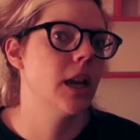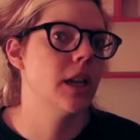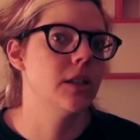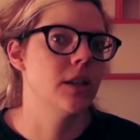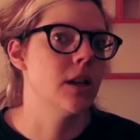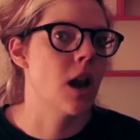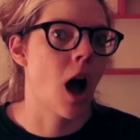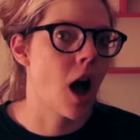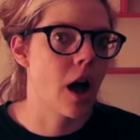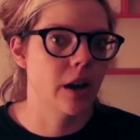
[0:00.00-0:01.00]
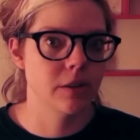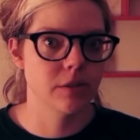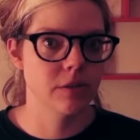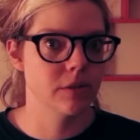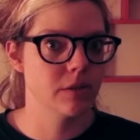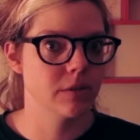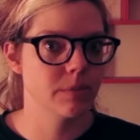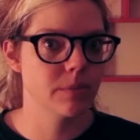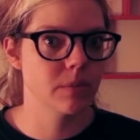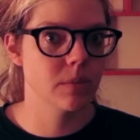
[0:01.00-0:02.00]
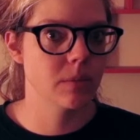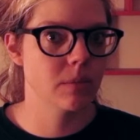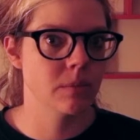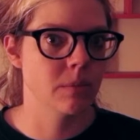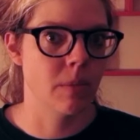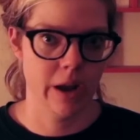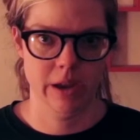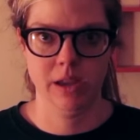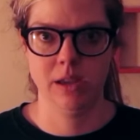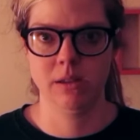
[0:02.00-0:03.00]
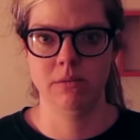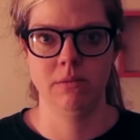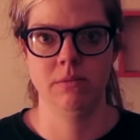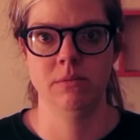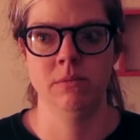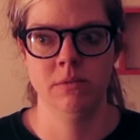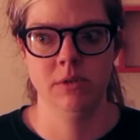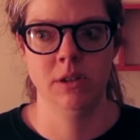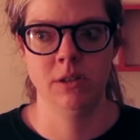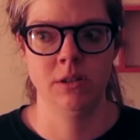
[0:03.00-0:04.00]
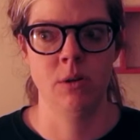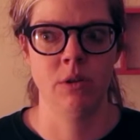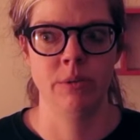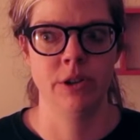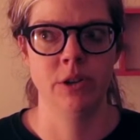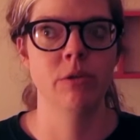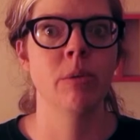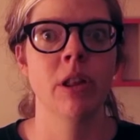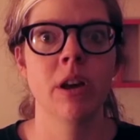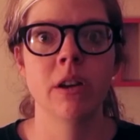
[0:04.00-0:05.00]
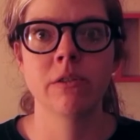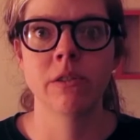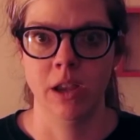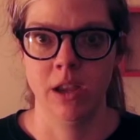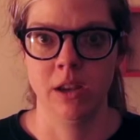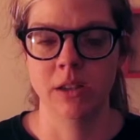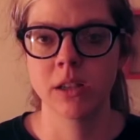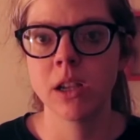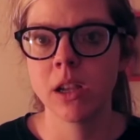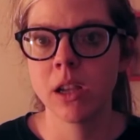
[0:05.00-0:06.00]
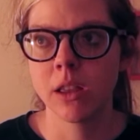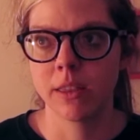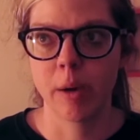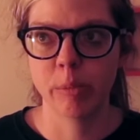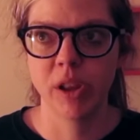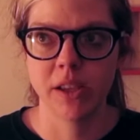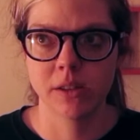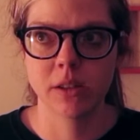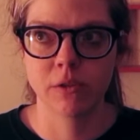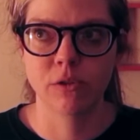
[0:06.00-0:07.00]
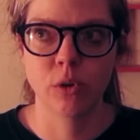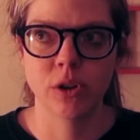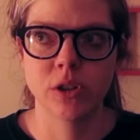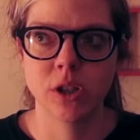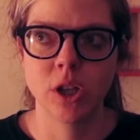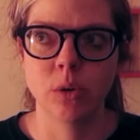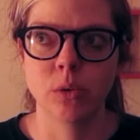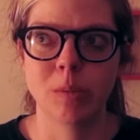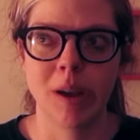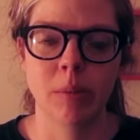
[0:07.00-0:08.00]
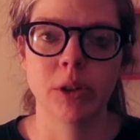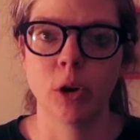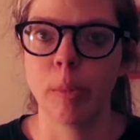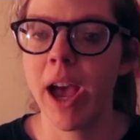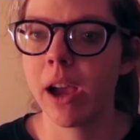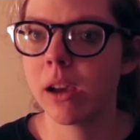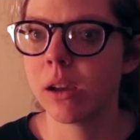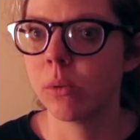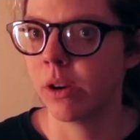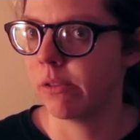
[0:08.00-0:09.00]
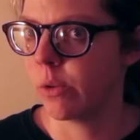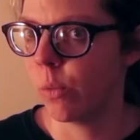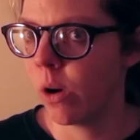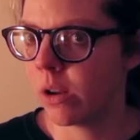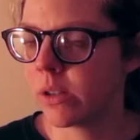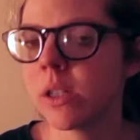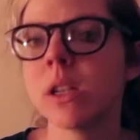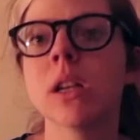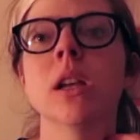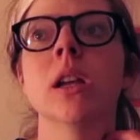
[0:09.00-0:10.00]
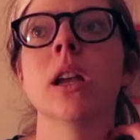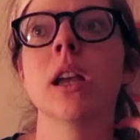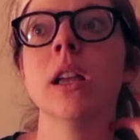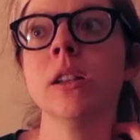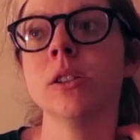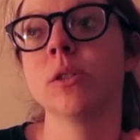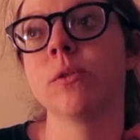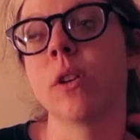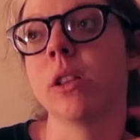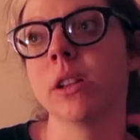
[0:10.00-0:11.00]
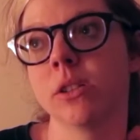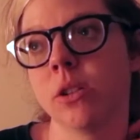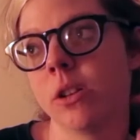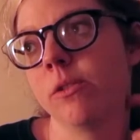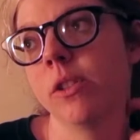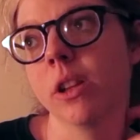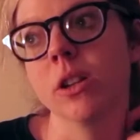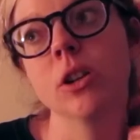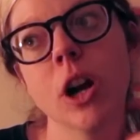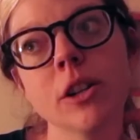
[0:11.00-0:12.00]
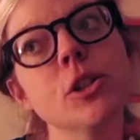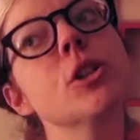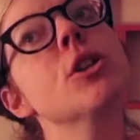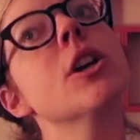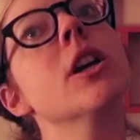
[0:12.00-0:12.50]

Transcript: It's not my so that's not what I want to do with my life. And that place affords you to be able to go back whenever you want. And it just felt like started to feel like a crutch.